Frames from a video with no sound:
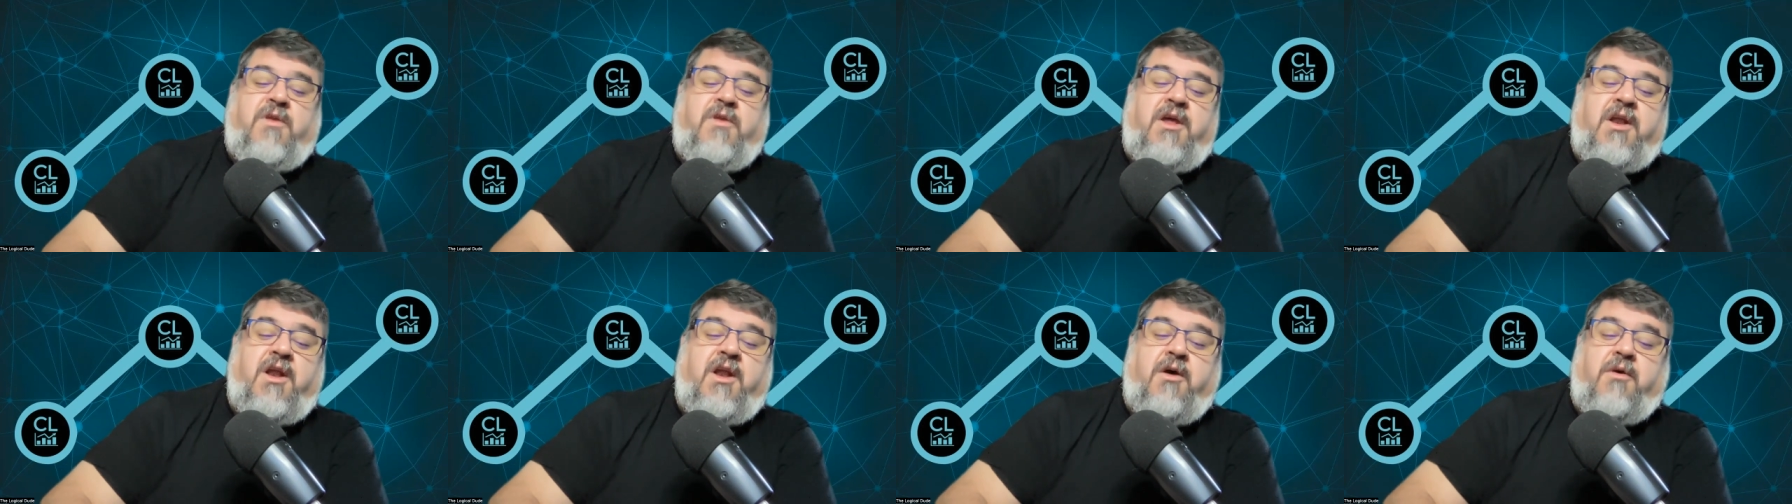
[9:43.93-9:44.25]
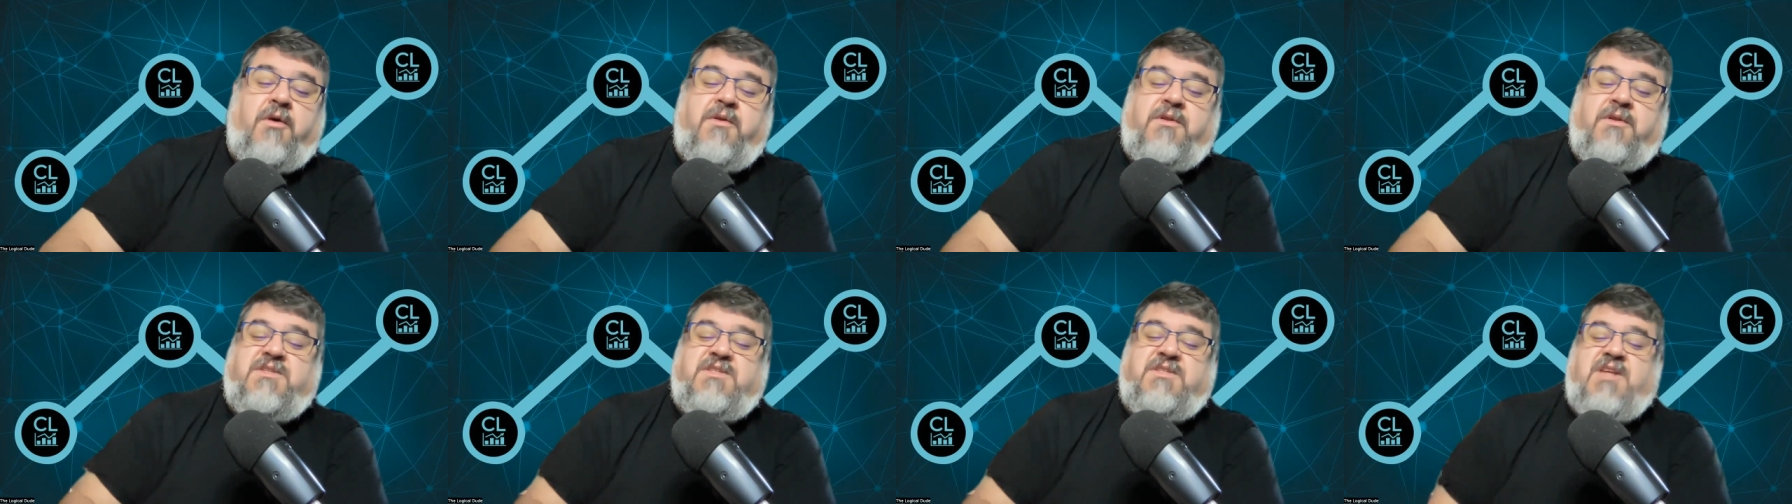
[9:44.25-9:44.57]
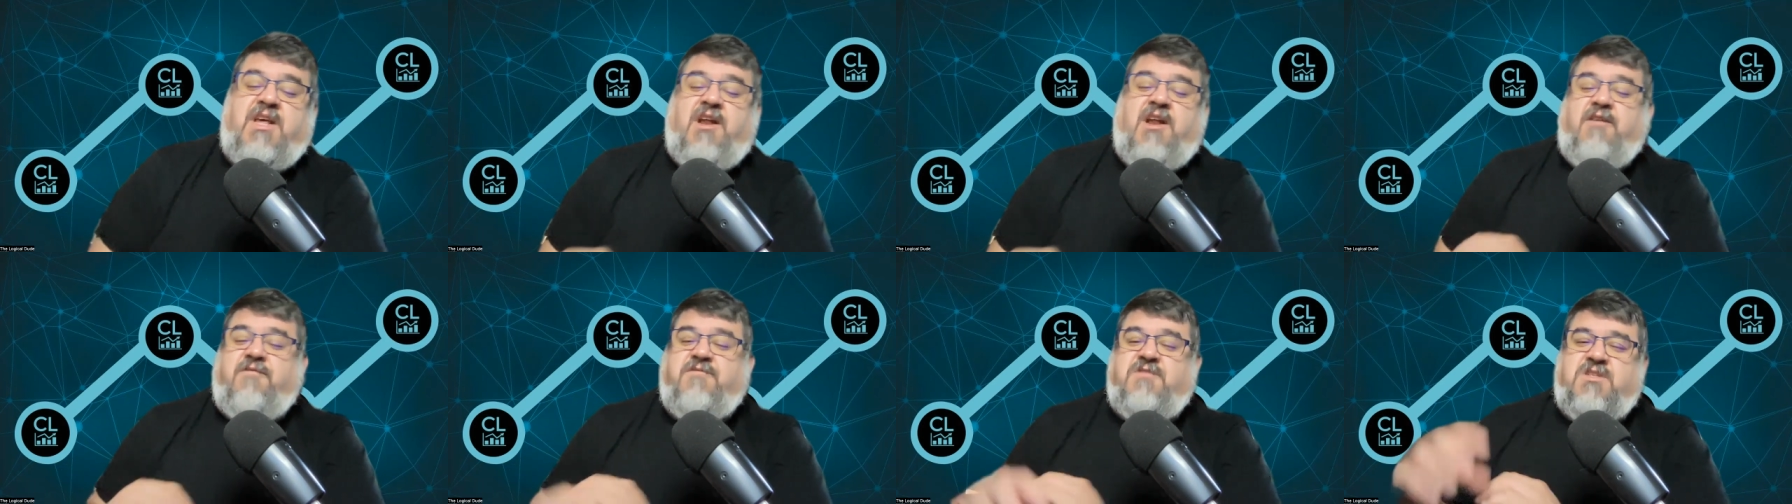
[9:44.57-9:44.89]

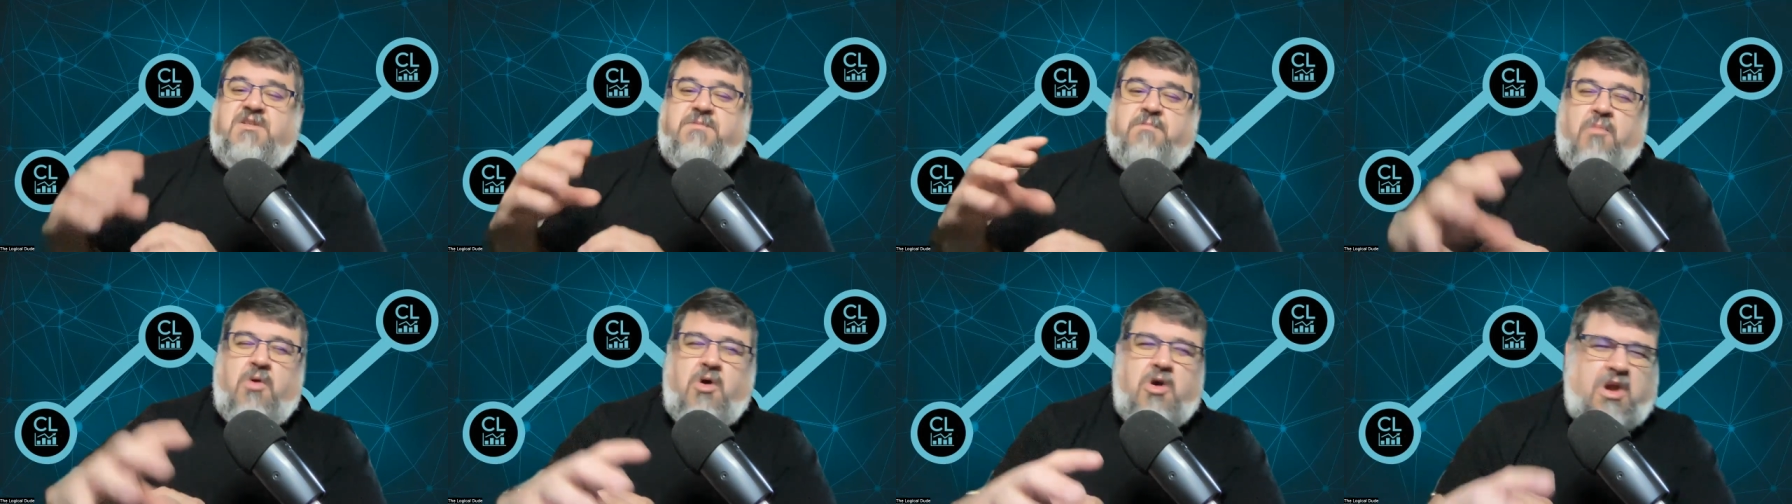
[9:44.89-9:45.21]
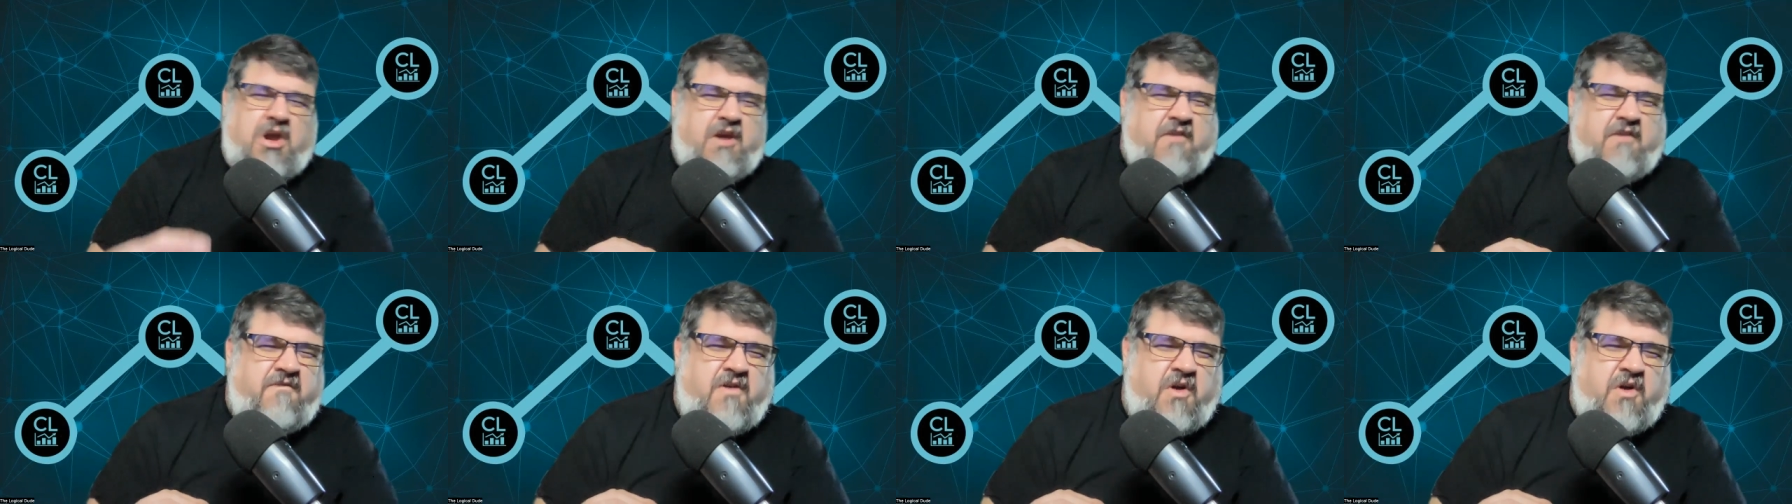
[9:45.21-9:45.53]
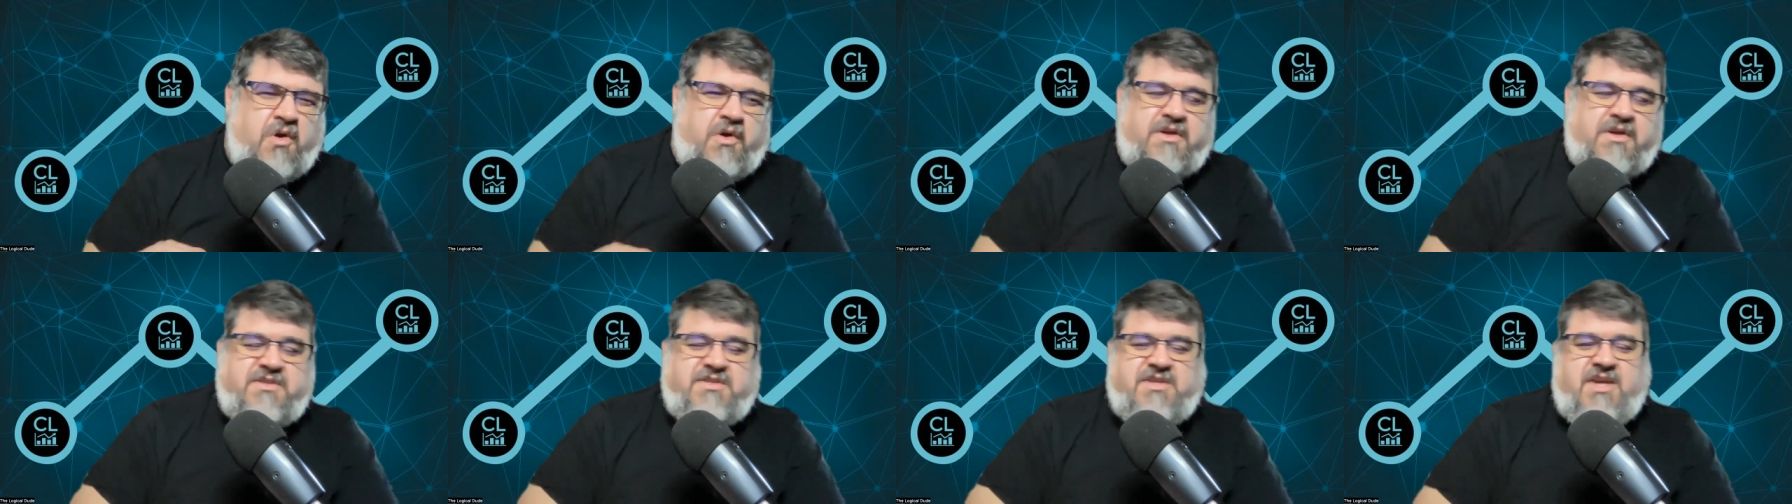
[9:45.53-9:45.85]
instead of just market
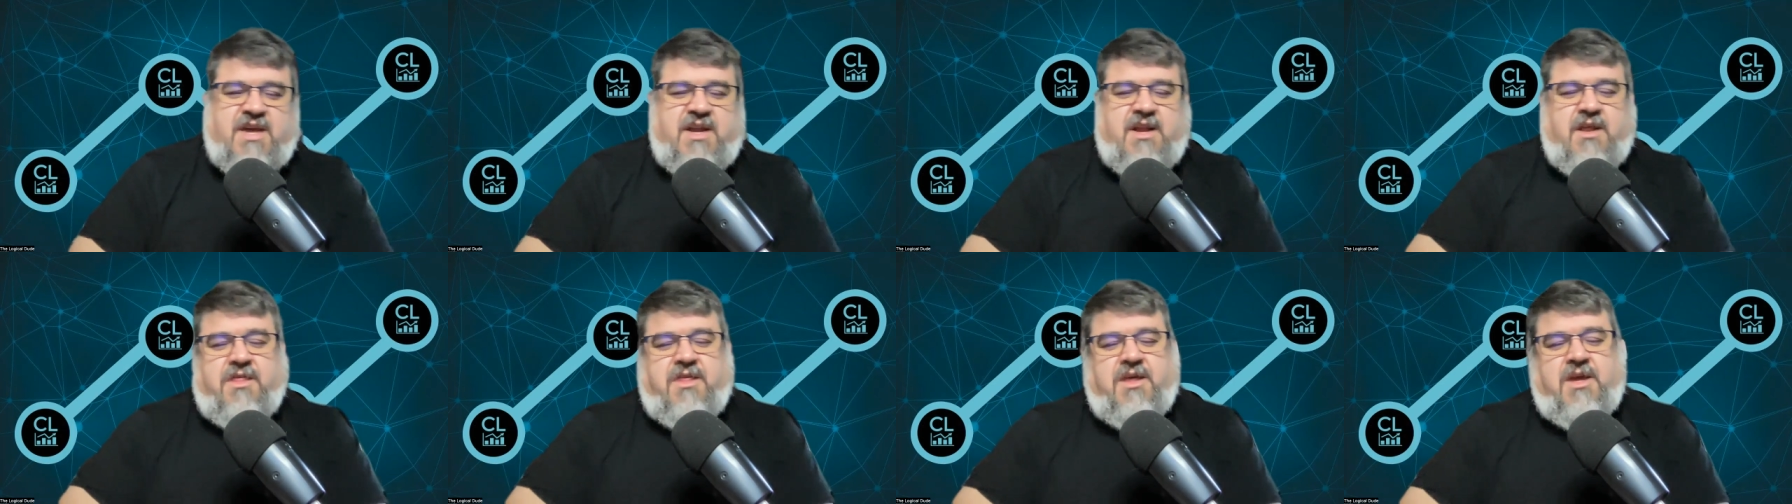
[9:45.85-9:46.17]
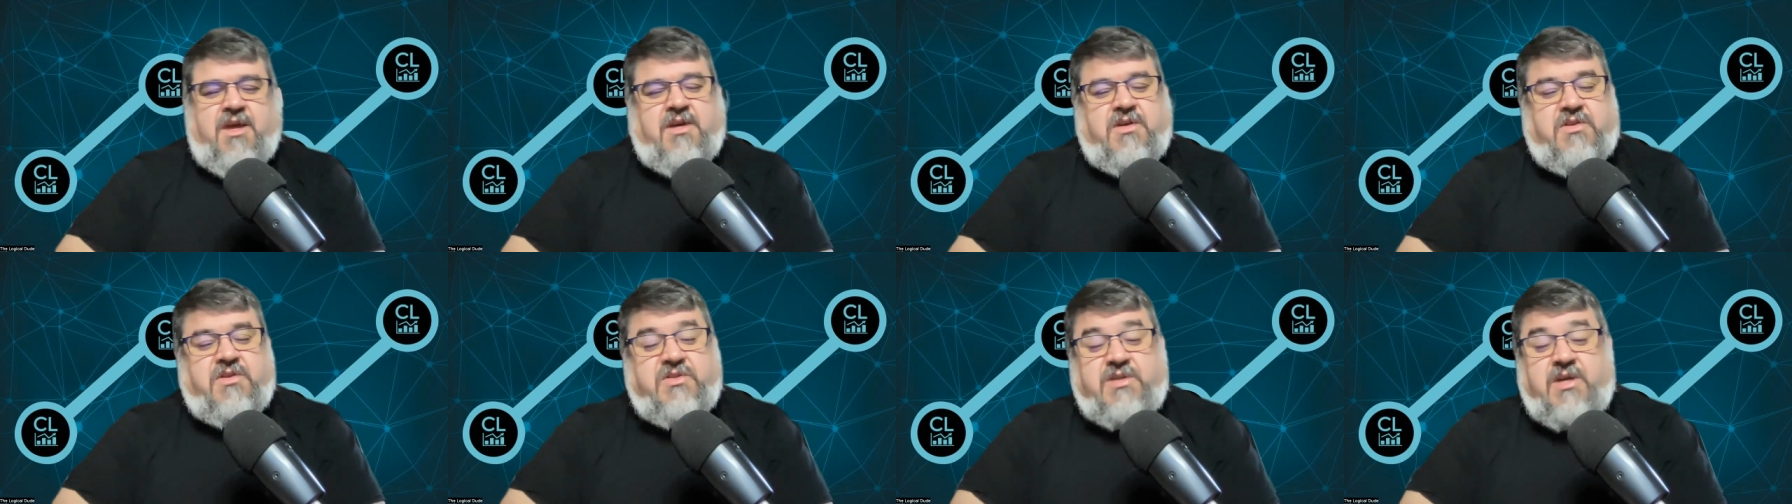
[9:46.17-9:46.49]
focus kind of thing.